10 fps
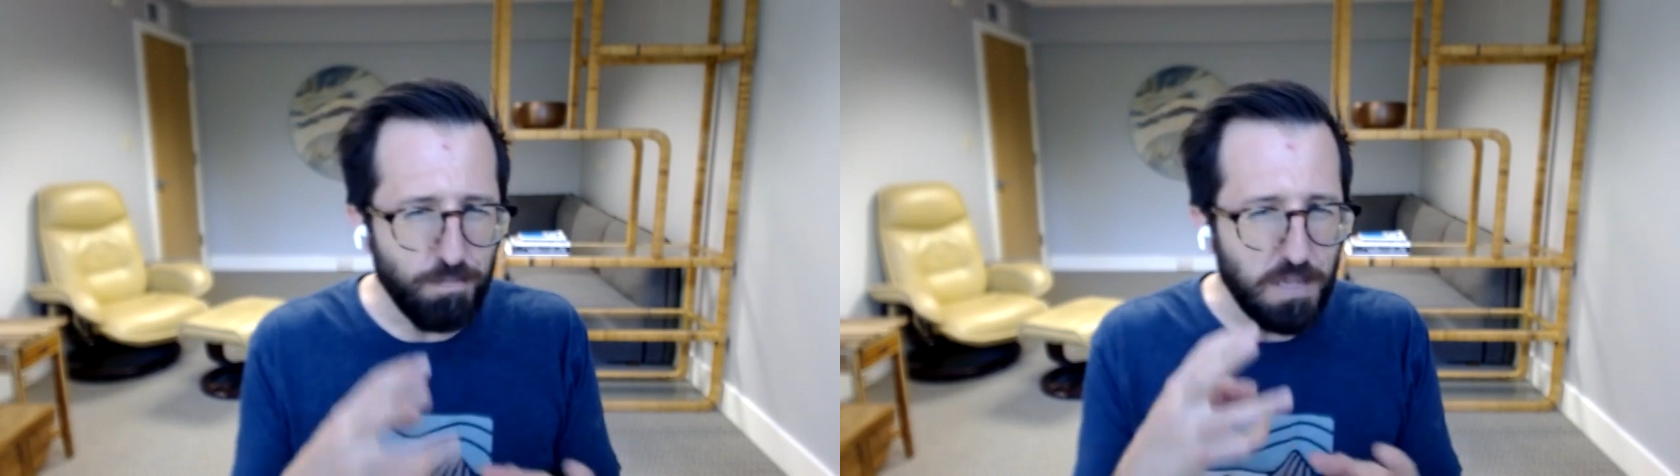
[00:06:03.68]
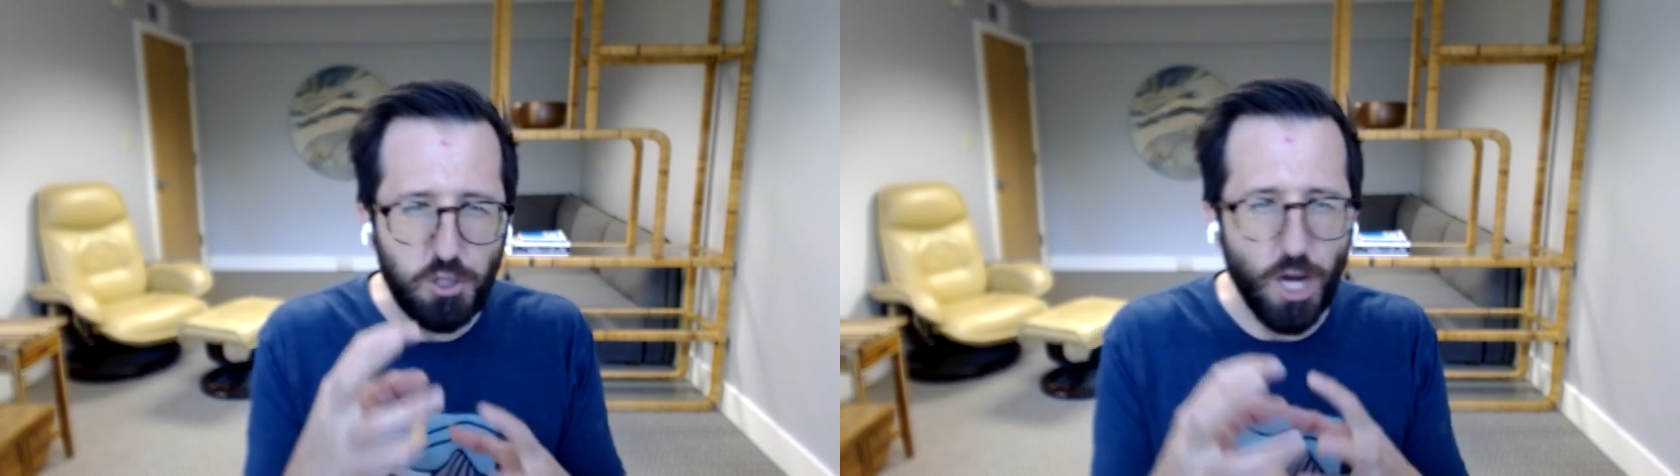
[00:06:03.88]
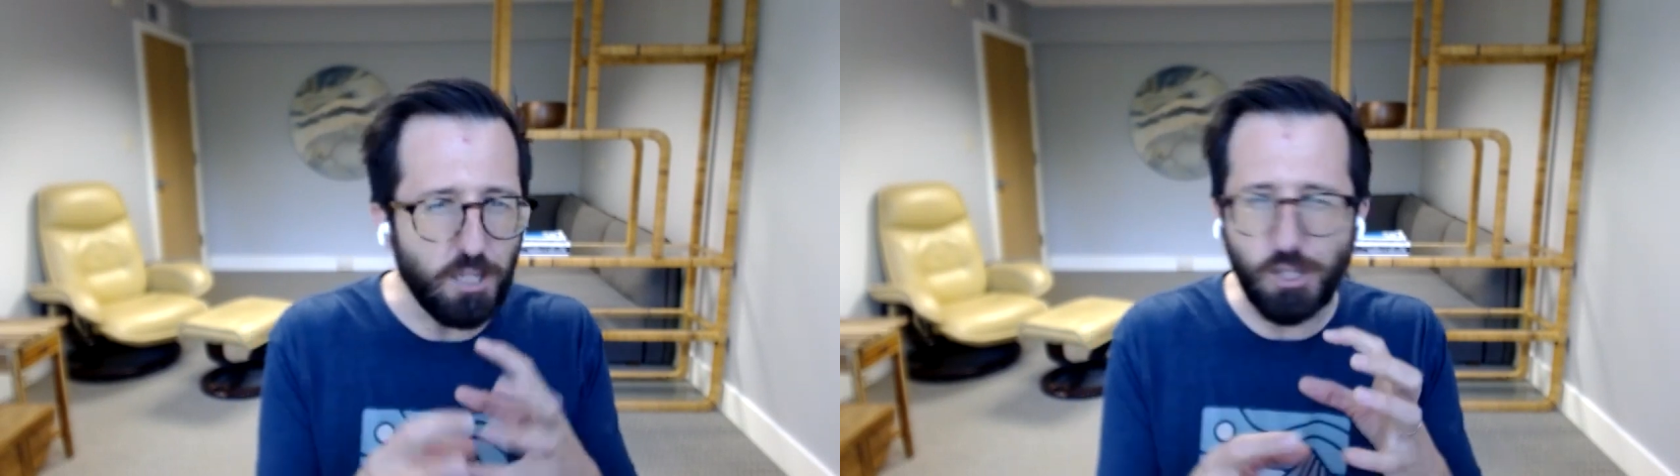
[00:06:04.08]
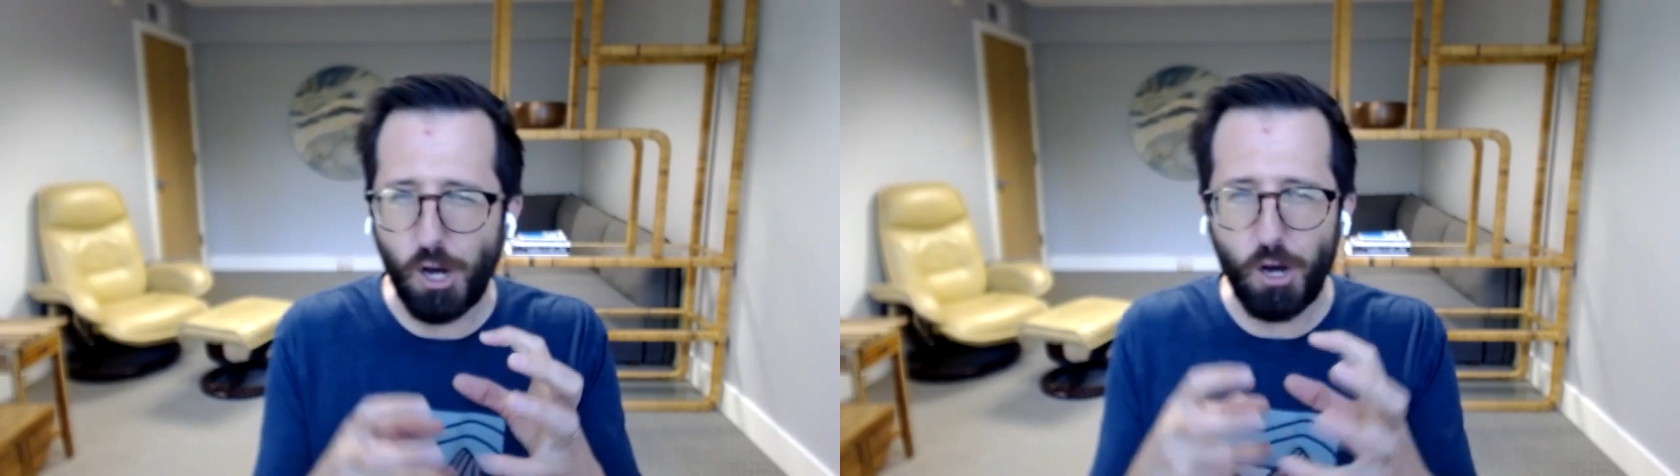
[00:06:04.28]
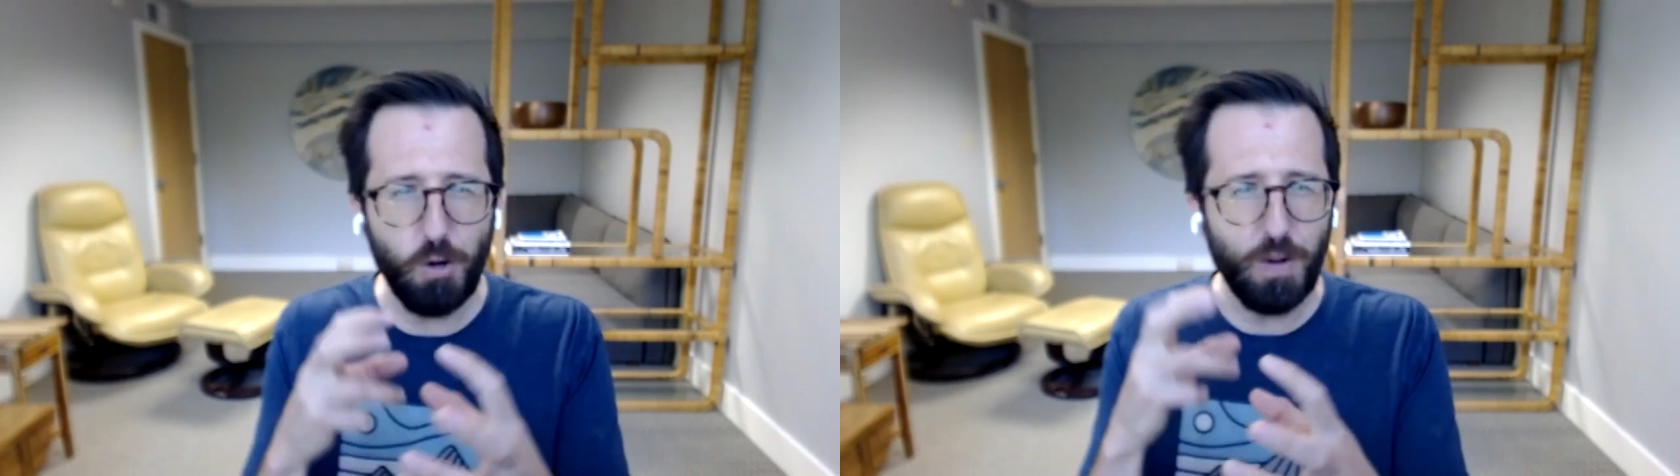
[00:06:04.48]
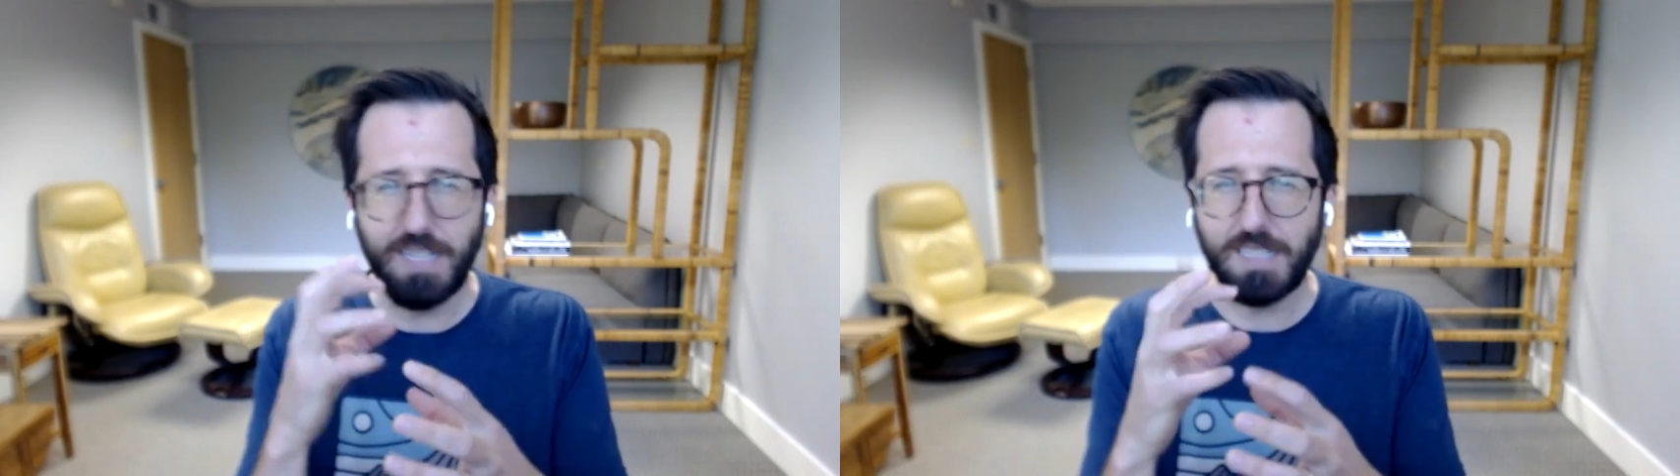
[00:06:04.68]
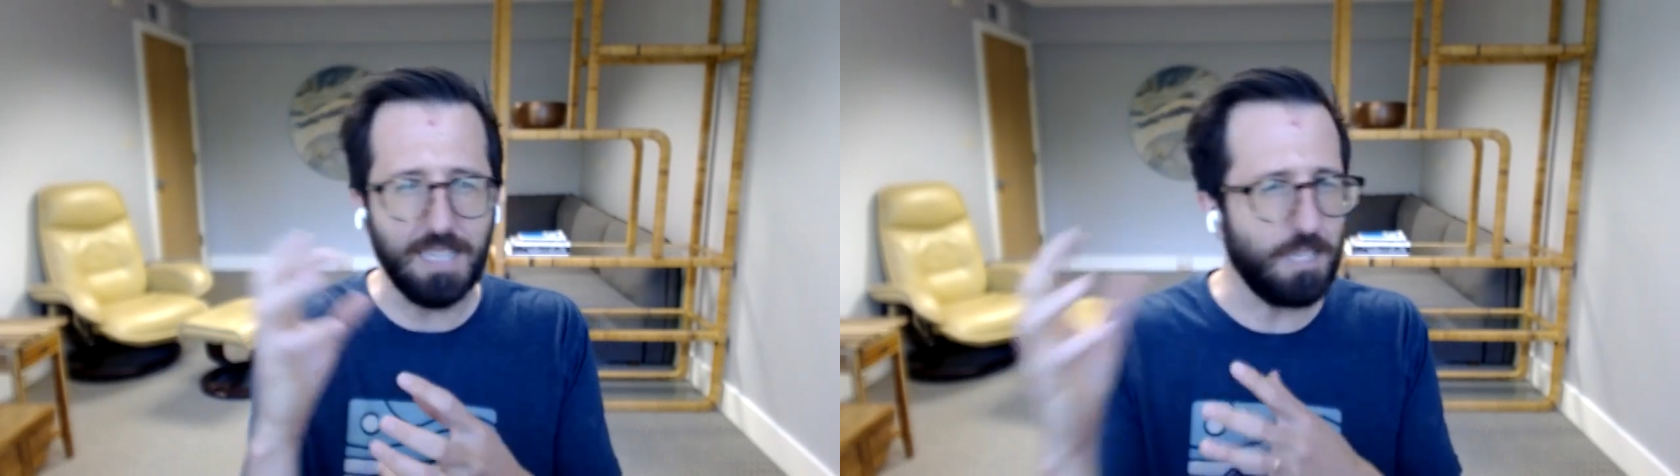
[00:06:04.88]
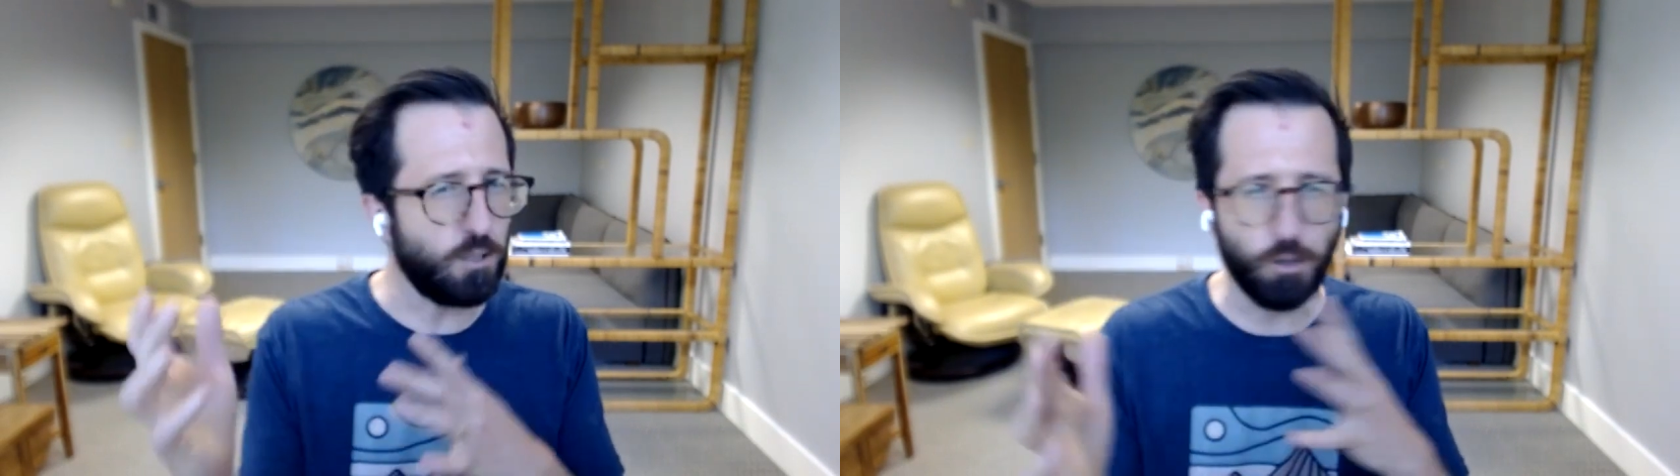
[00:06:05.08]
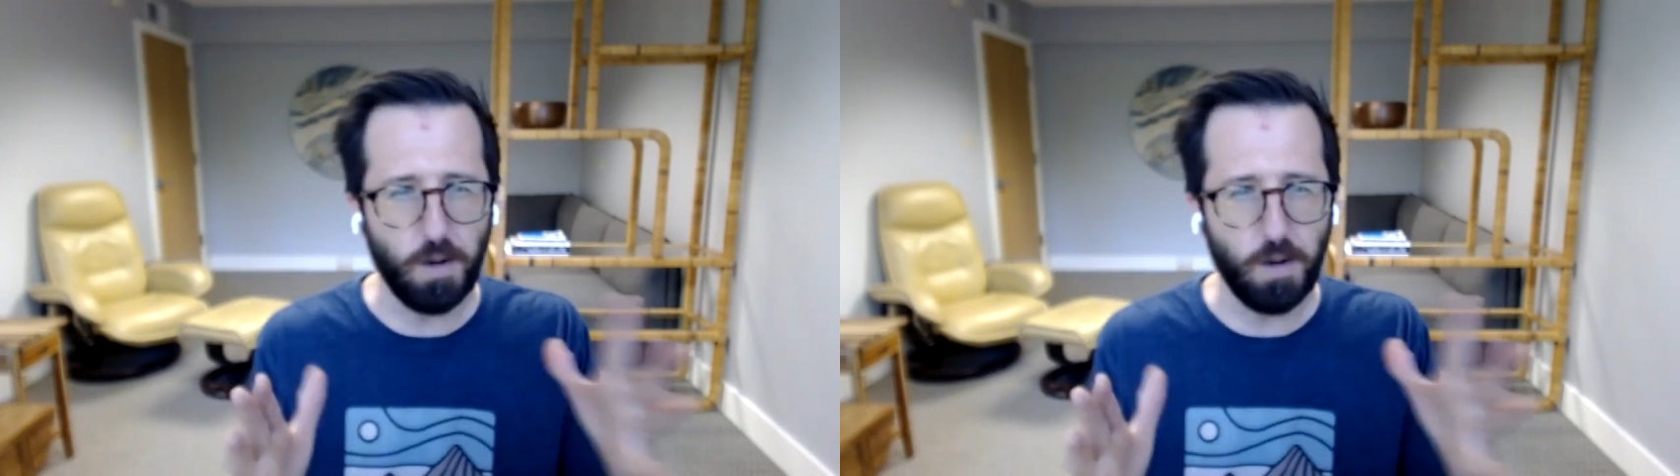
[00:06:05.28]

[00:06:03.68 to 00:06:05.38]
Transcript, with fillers: eh, Magento and